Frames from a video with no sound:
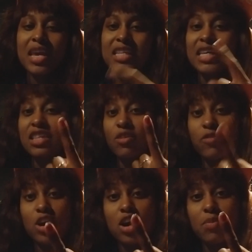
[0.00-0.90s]
it's either
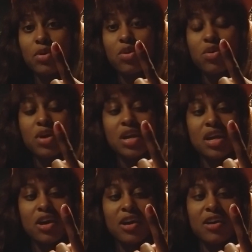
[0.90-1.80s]
verbal,
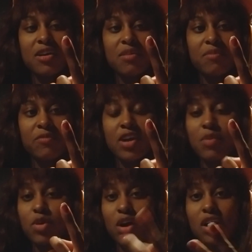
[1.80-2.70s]
um,
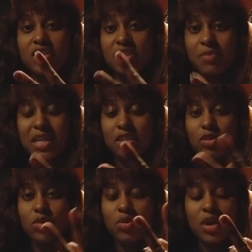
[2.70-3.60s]
verbal causes
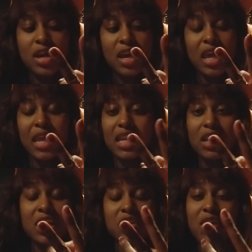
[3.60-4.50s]
mental, and,
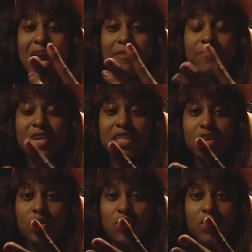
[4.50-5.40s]
and you got
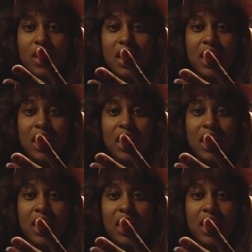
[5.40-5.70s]
physical.